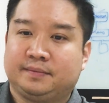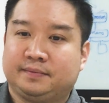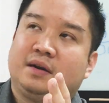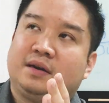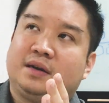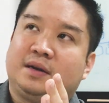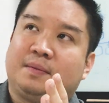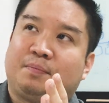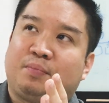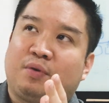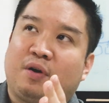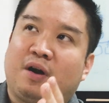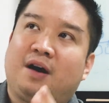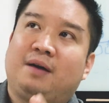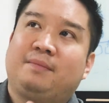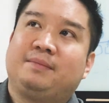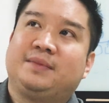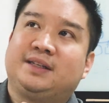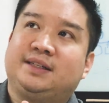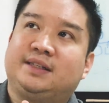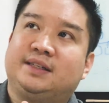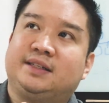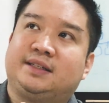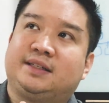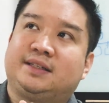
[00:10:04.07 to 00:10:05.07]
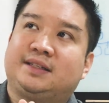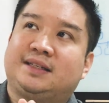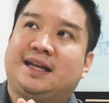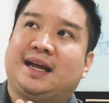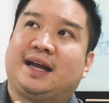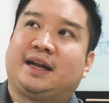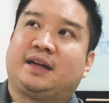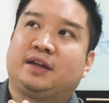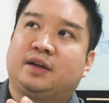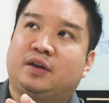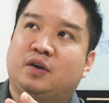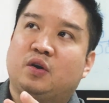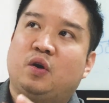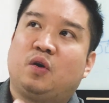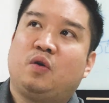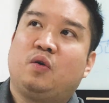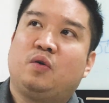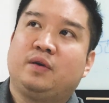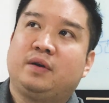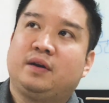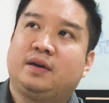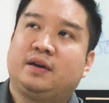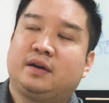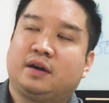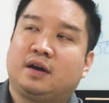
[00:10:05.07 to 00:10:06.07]
The promises that the
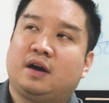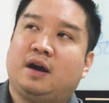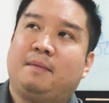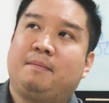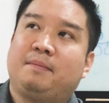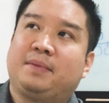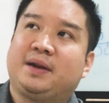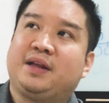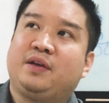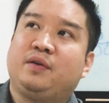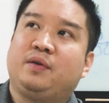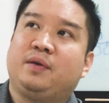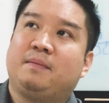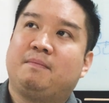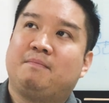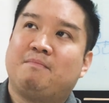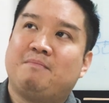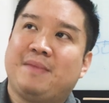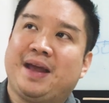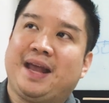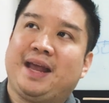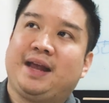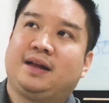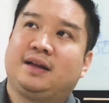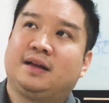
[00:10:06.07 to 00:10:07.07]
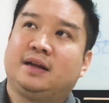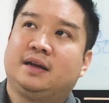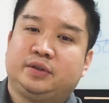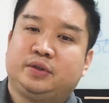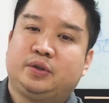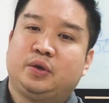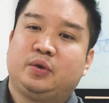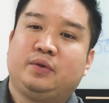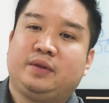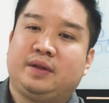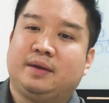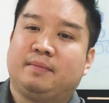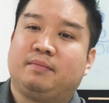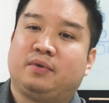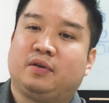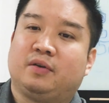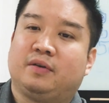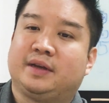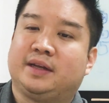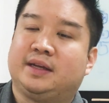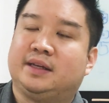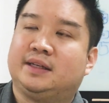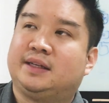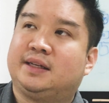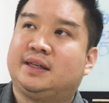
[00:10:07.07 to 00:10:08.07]
company make to the
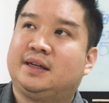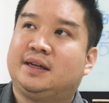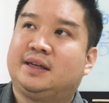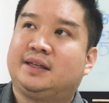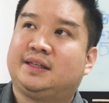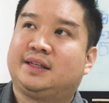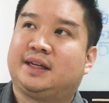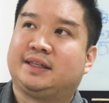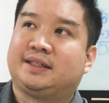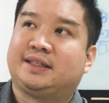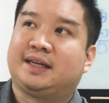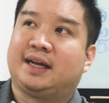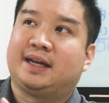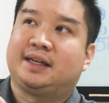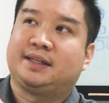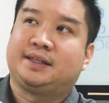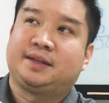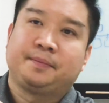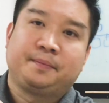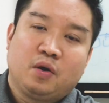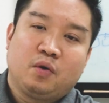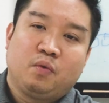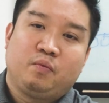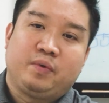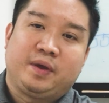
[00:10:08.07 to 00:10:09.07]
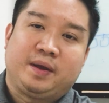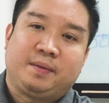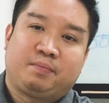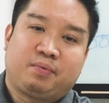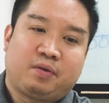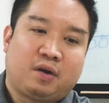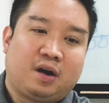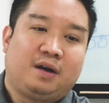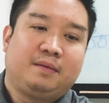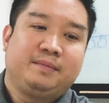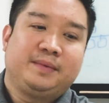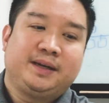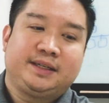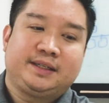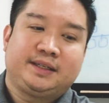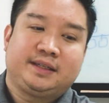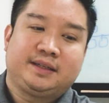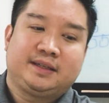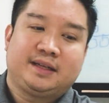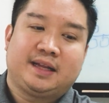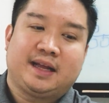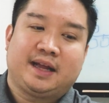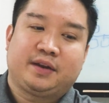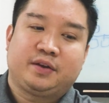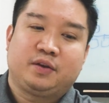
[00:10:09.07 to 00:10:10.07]
employees, such as we promise
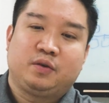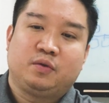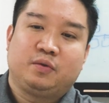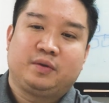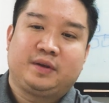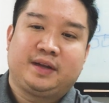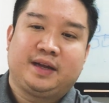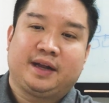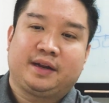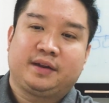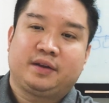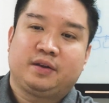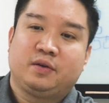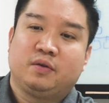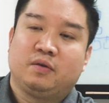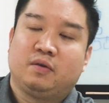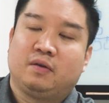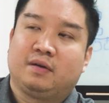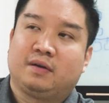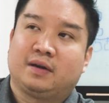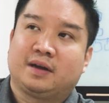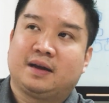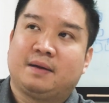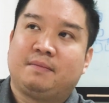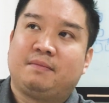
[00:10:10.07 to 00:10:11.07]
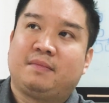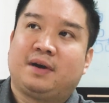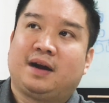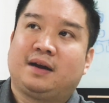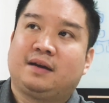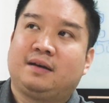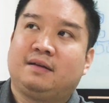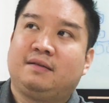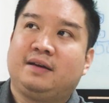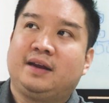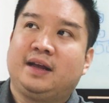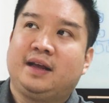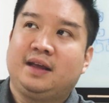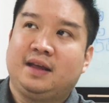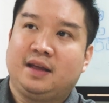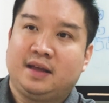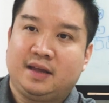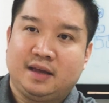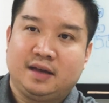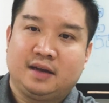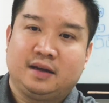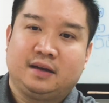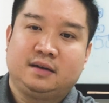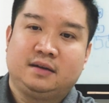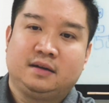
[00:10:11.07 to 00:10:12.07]
that you'll get your camaraderie
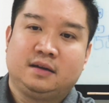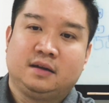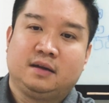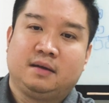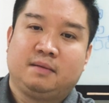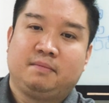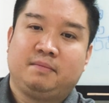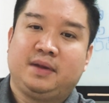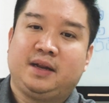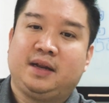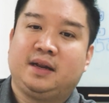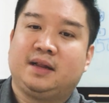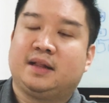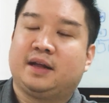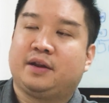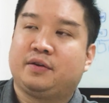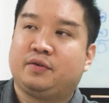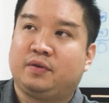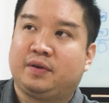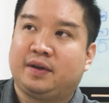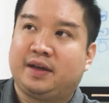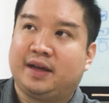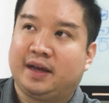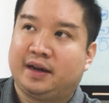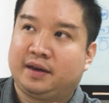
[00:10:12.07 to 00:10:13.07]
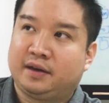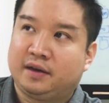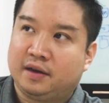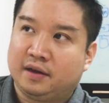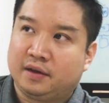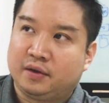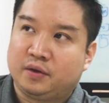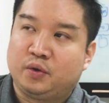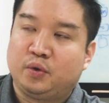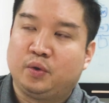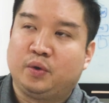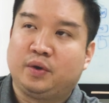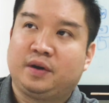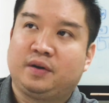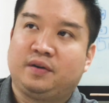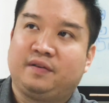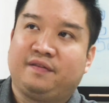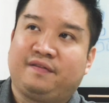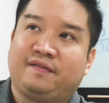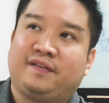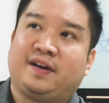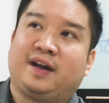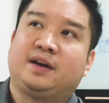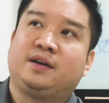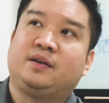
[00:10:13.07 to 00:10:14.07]
here, meaning that you get a good,
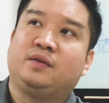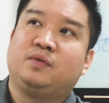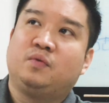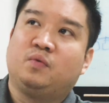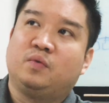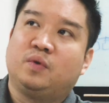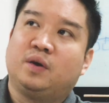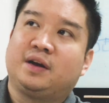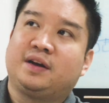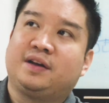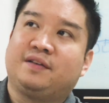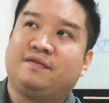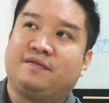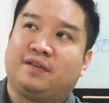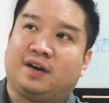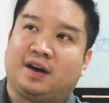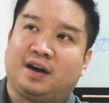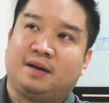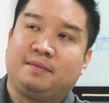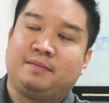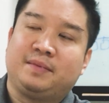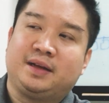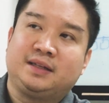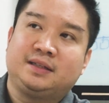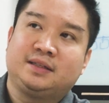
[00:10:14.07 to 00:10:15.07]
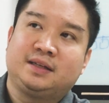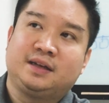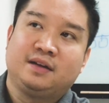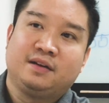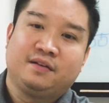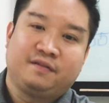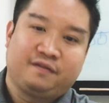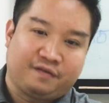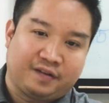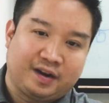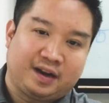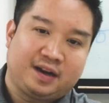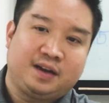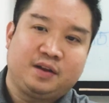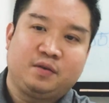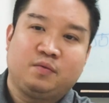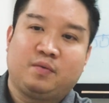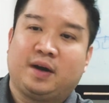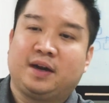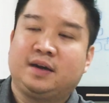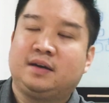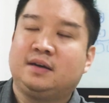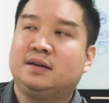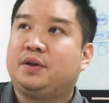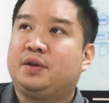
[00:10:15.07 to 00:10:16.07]
fun work environment, friendly
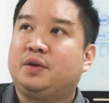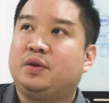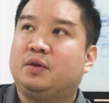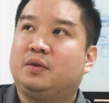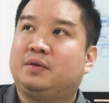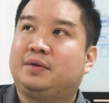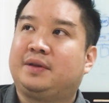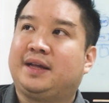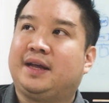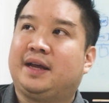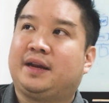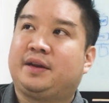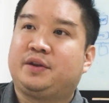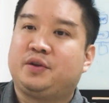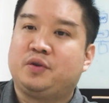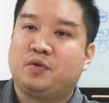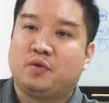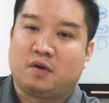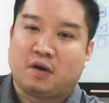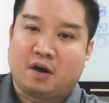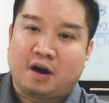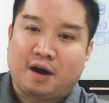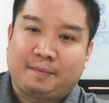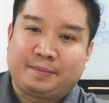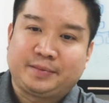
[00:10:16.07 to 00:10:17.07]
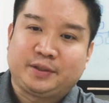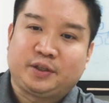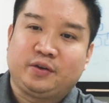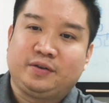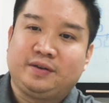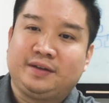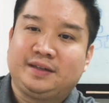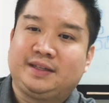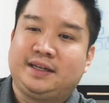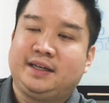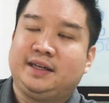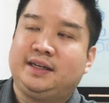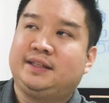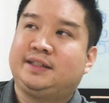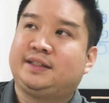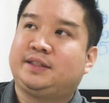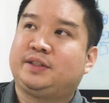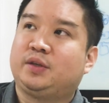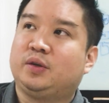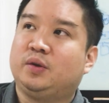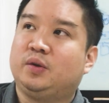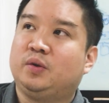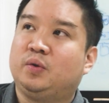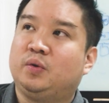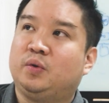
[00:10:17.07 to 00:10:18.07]
one. You'll get your opportunities
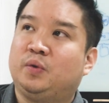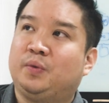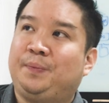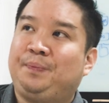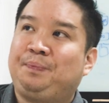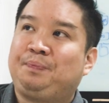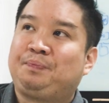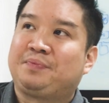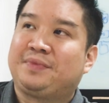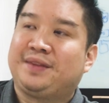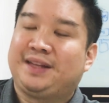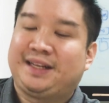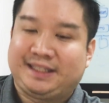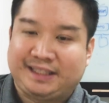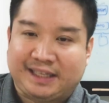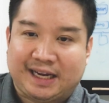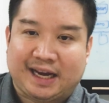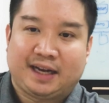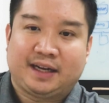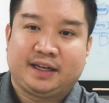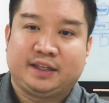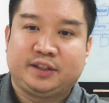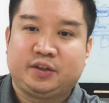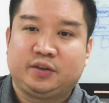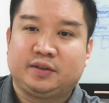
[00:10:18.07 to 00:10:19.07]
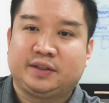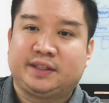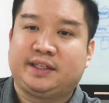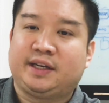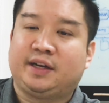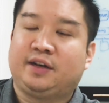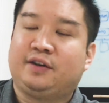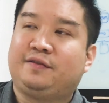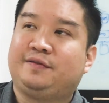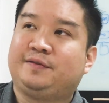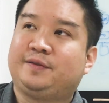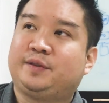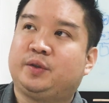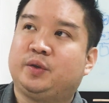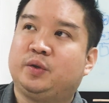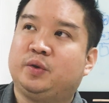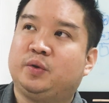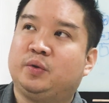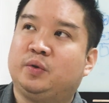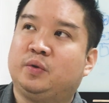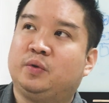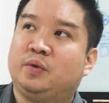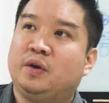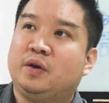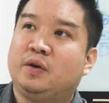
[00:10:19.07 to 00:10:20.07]
to challenge yourself,
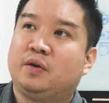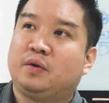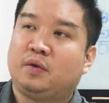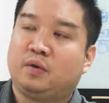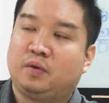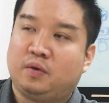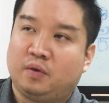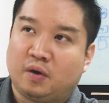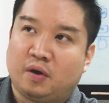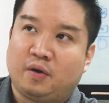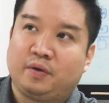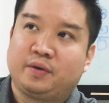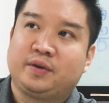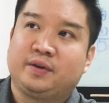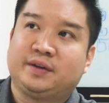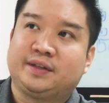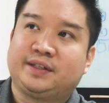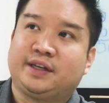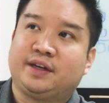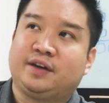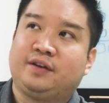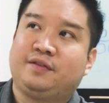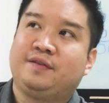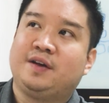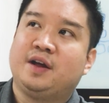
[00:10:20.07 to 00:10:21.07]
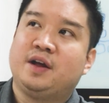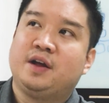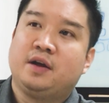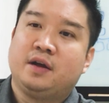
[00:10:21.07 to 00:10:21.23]
to grow yourself.